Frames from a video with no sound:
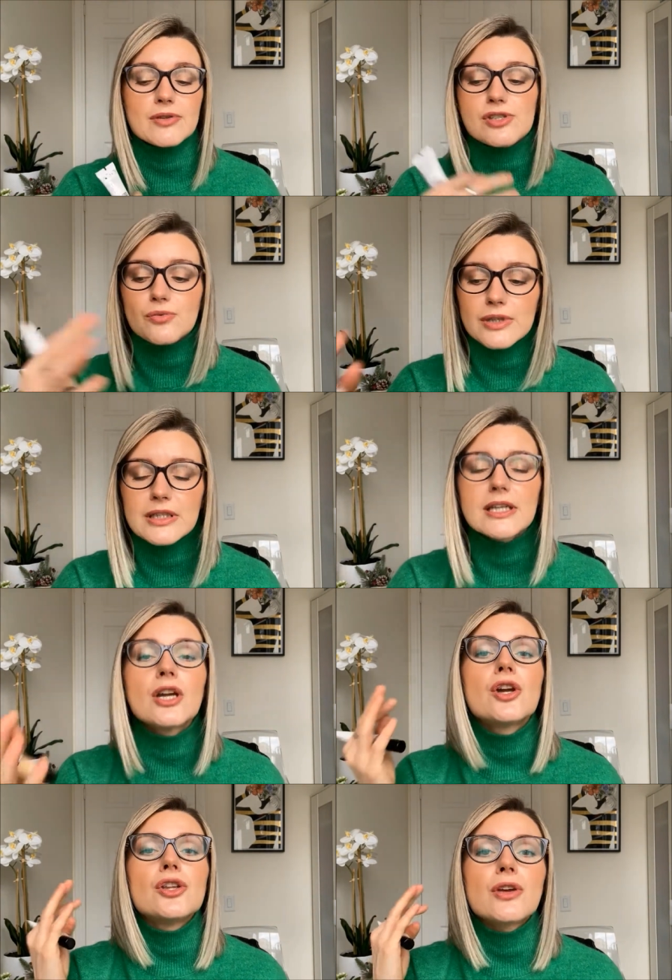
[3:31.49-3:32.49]
So really,
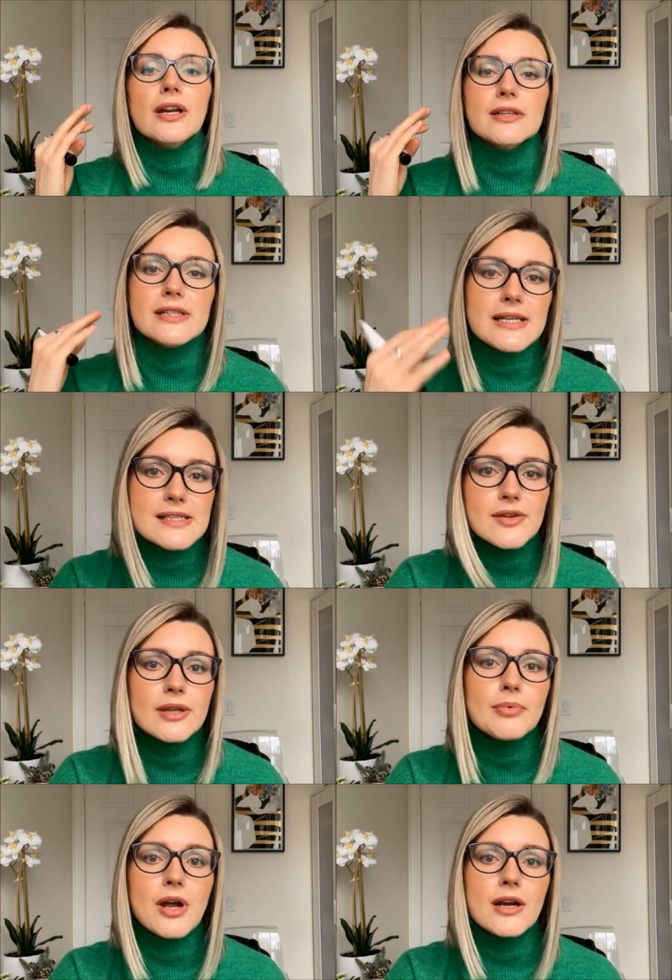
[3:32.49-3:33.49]
you gotta test out the
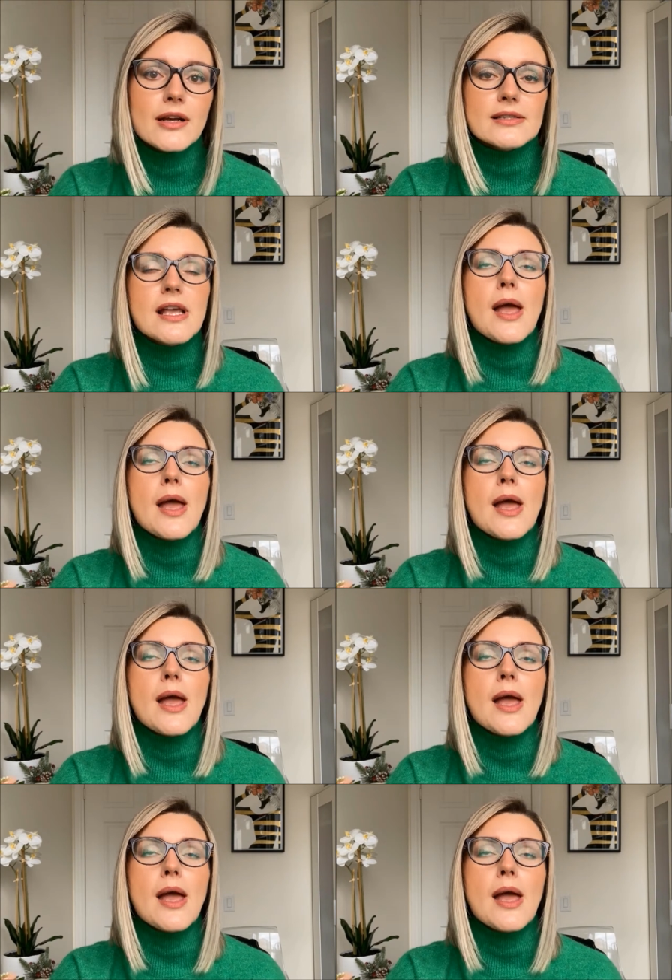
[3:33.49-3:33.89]
product,